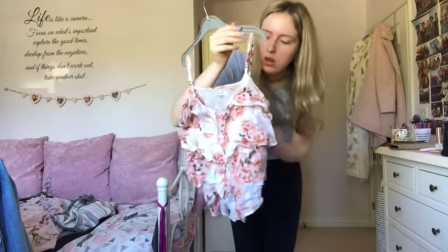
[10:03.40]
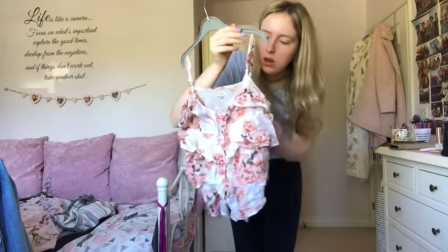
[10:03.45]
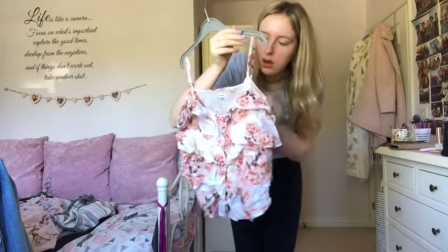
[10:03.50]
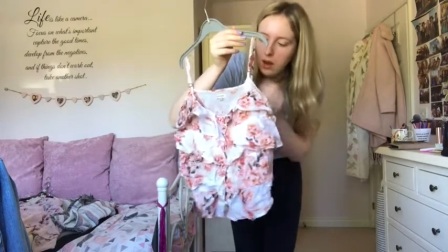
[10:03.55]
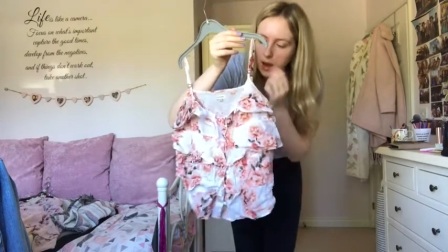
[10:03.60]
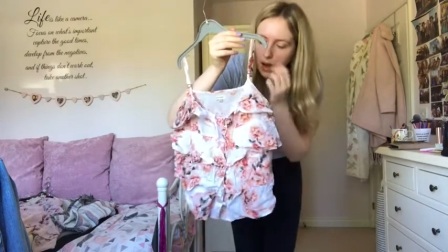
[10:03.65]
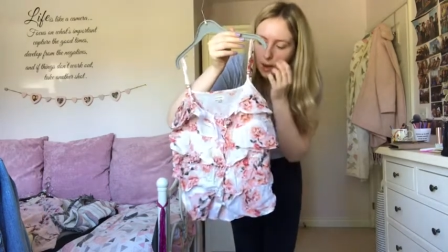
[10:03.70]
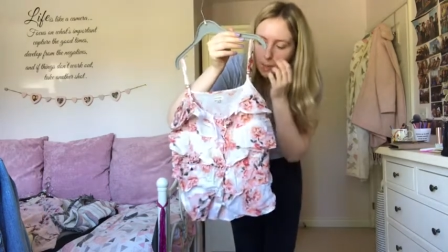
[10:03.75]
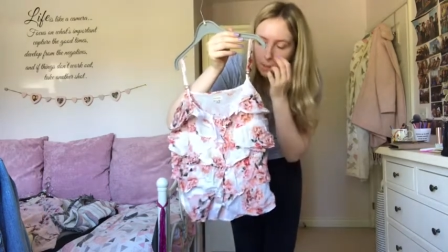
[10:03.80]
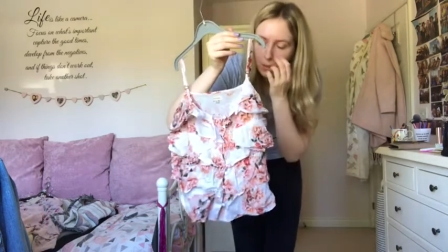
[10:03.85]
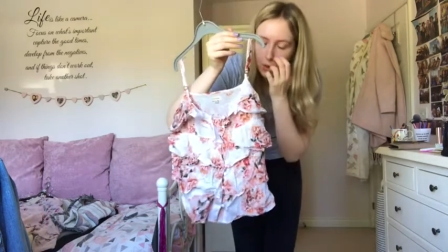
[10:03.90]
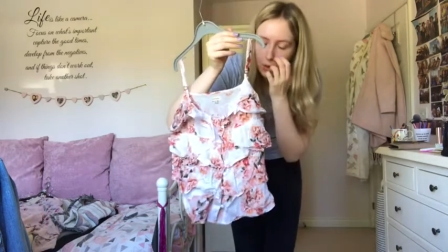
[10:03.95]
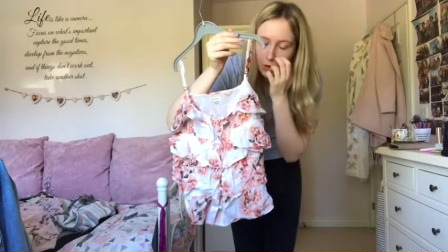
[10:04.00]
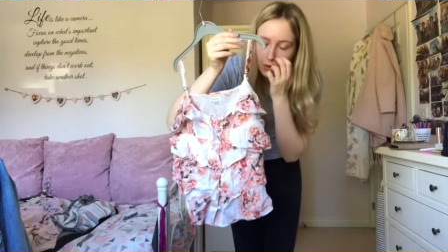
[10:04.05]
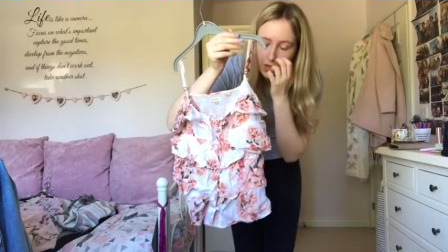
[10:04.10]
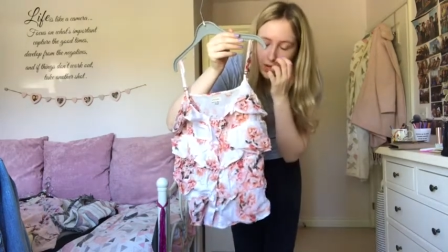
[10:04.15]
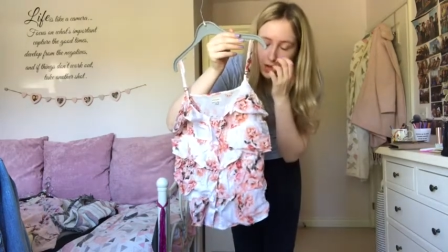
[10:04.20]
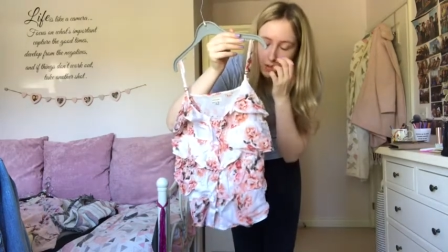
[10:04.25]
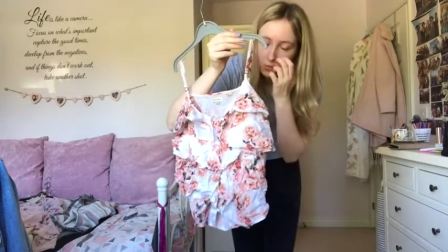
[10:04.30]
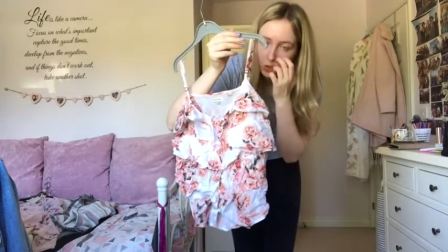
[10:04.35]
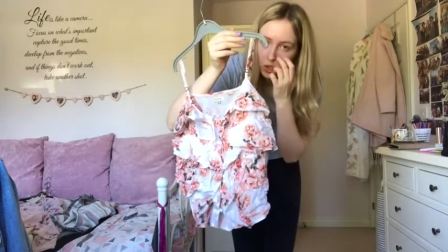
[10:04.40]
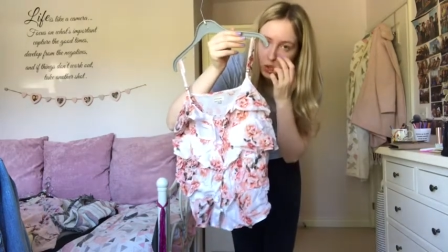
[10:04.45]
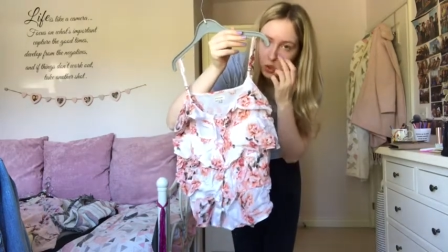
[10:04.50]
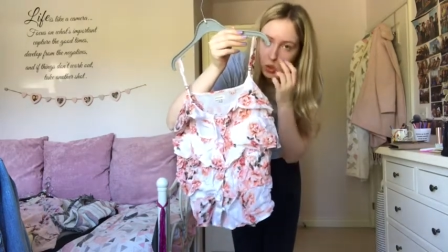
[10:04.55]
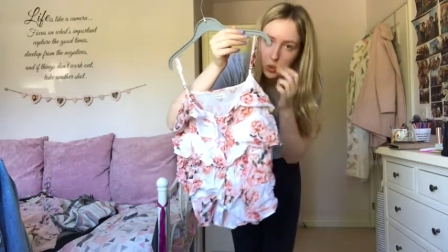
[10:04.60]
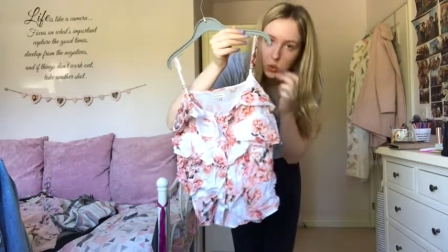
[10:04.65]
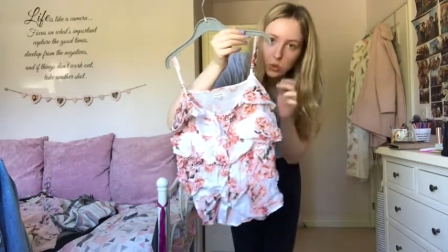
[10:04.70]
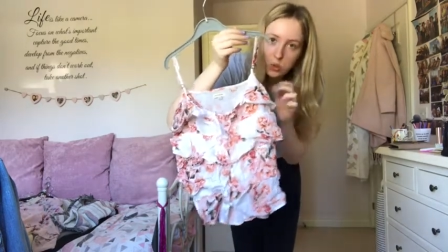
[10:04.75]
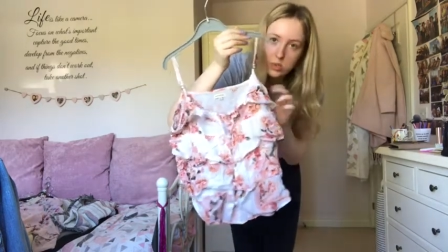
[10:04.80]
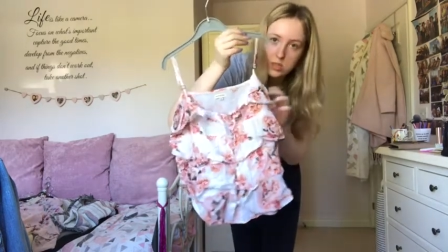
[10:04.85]
uh, blue denim
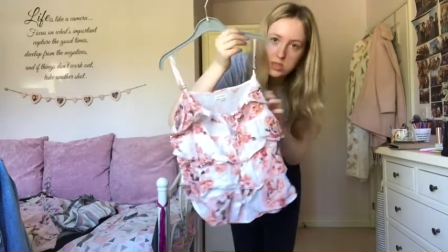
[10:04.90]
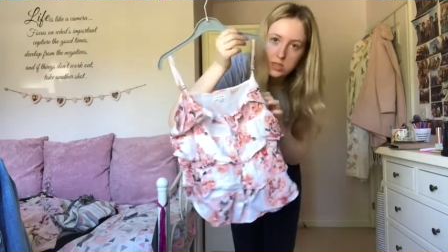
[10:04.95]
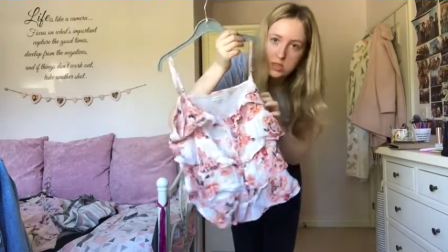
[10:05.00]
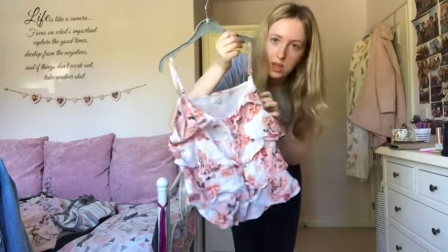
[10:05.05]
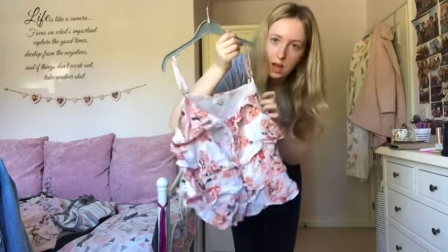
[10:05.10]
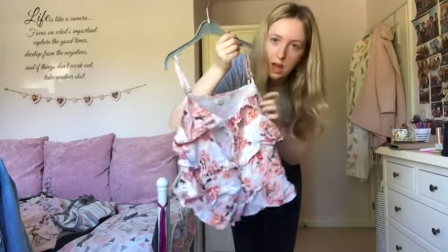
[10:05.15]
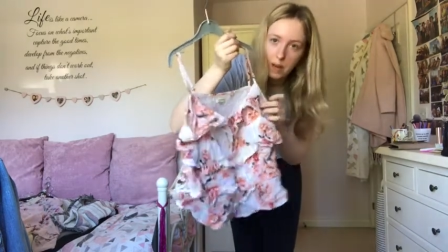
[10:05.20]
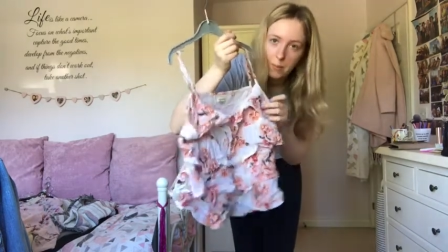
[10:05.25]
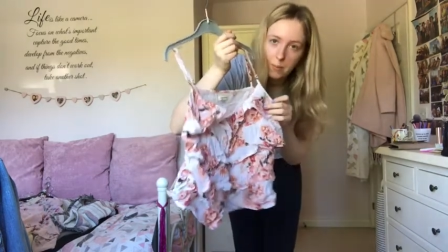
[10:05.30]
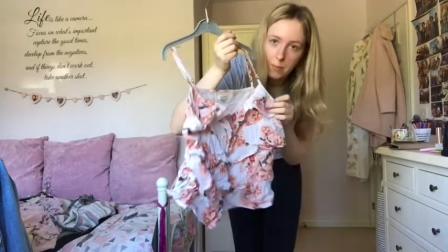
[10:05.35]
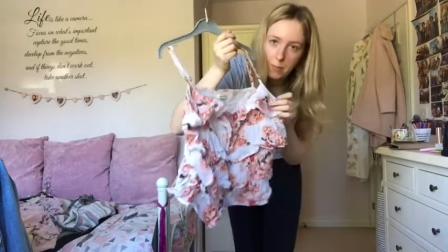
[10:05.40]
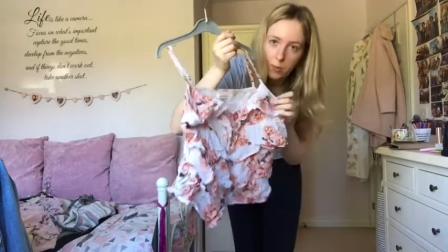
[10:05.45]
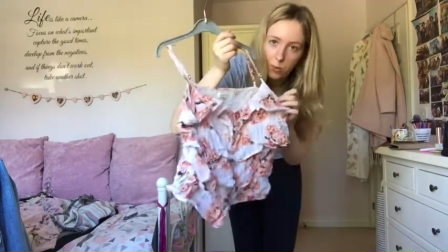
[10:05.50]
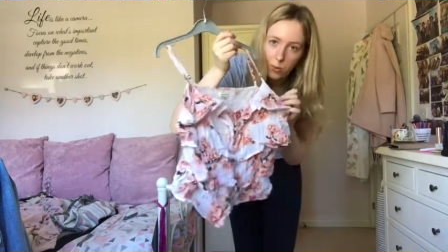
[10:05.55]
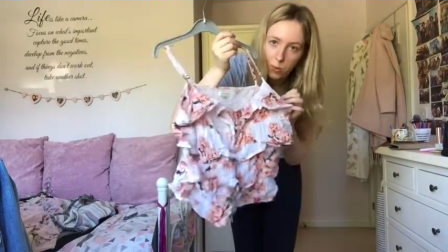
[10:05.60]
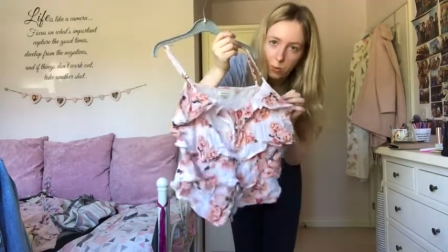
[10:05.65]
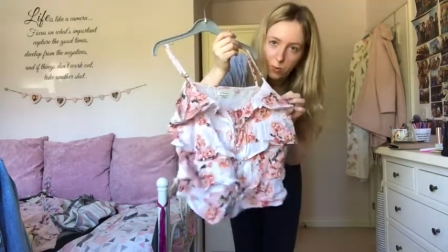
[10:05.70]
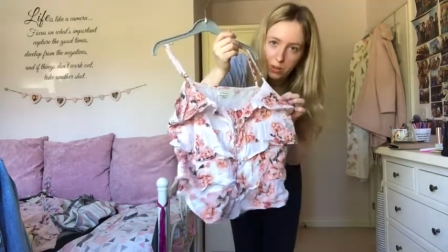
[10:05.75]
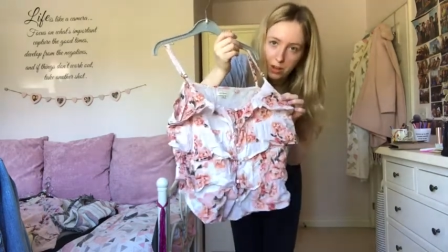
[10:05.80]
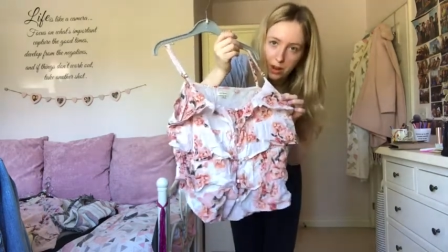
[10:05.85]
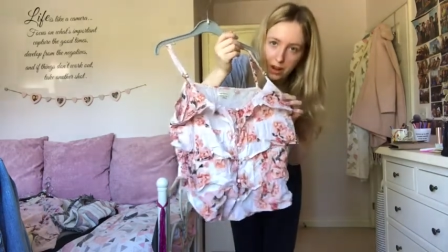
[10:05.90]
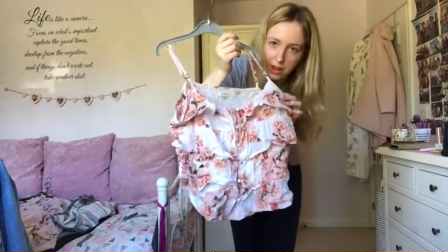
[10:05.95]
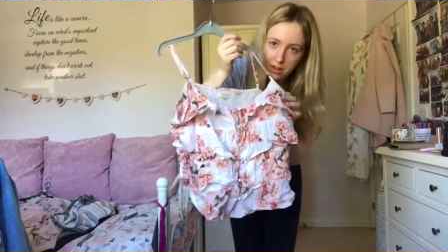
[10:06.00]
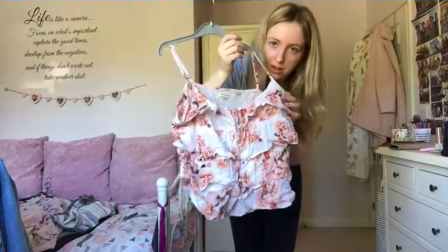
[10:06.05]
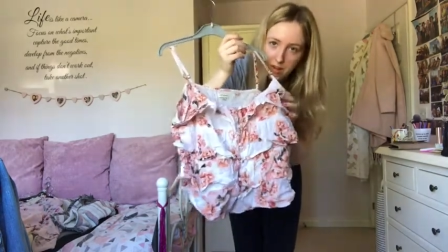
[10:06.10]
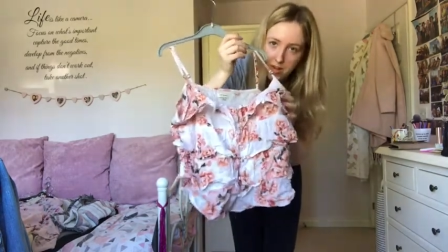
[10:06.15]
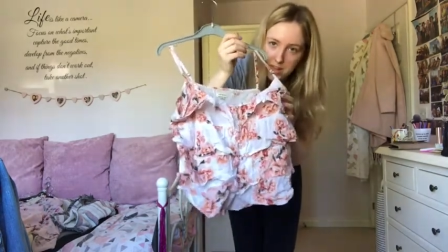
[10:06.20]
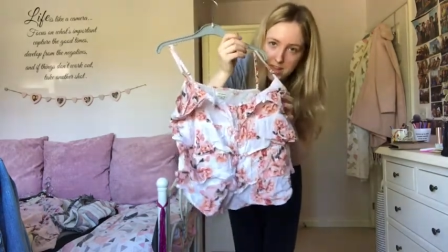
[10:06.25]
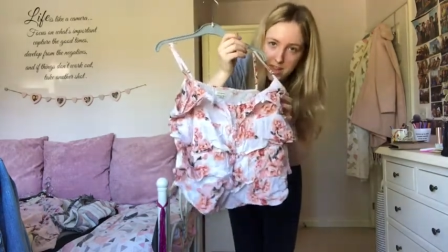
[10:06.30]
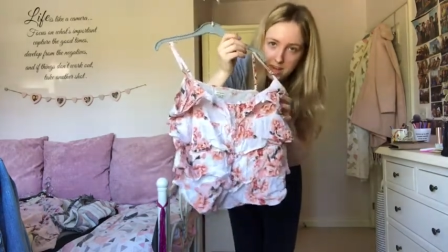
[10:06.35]
shorts, um, or with like a
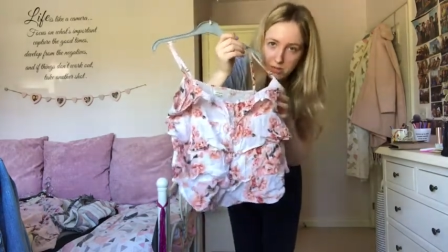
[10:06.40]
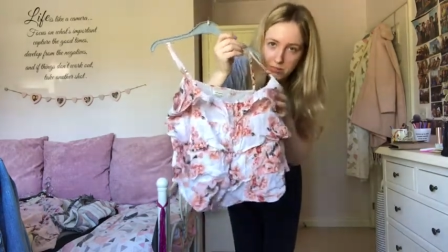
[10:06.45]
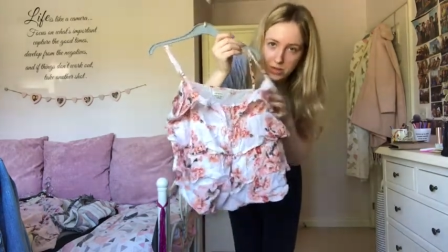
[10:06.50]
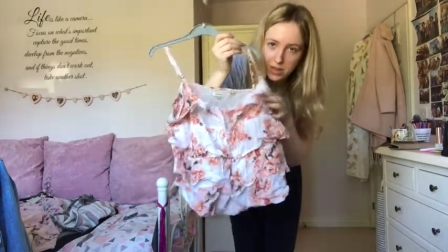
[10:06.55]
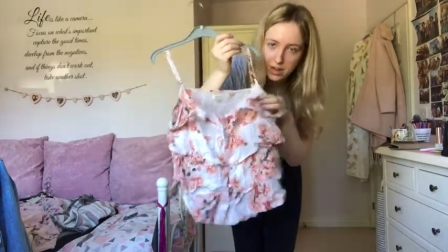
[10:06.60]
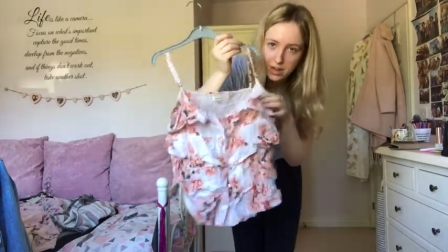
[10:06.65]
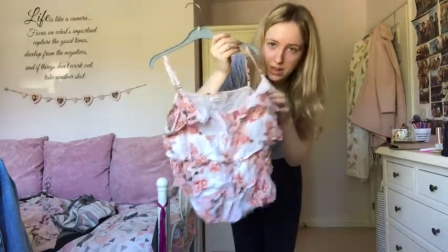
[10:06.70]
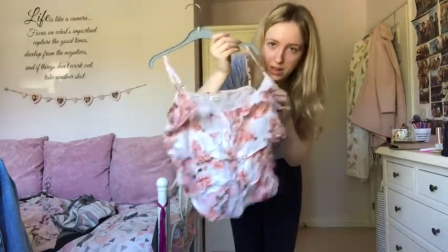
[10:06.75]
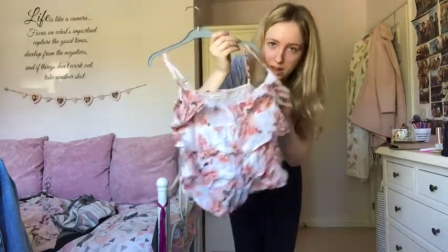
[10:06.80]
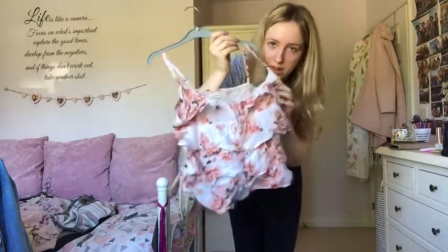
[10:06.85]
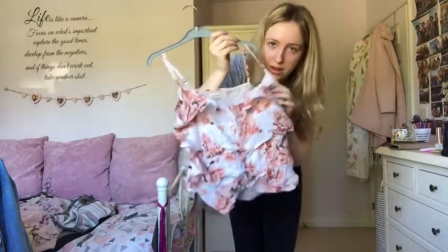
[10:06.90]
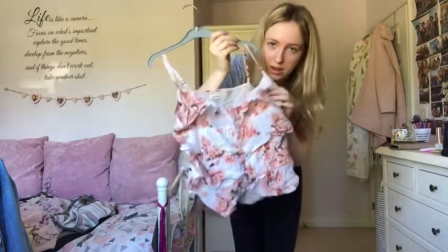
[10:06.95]
nice denim jacket.